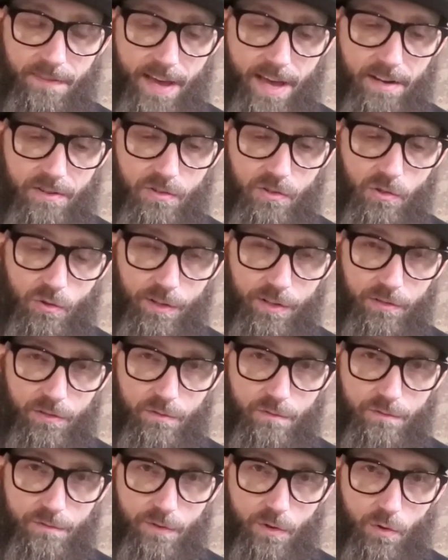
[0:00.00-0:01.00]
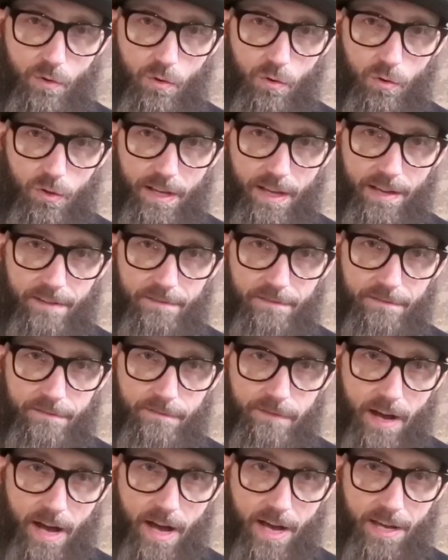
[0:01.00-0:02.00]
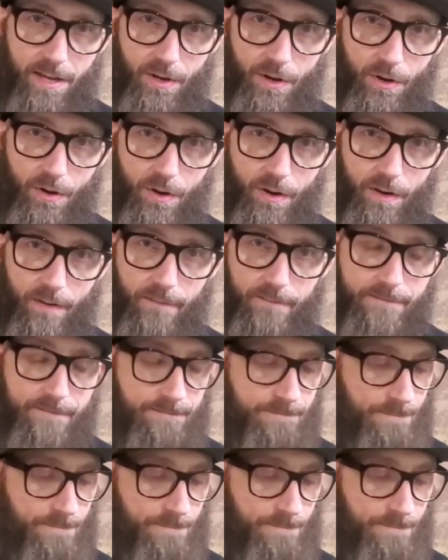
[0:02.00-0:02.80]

And that is going to fuel and fire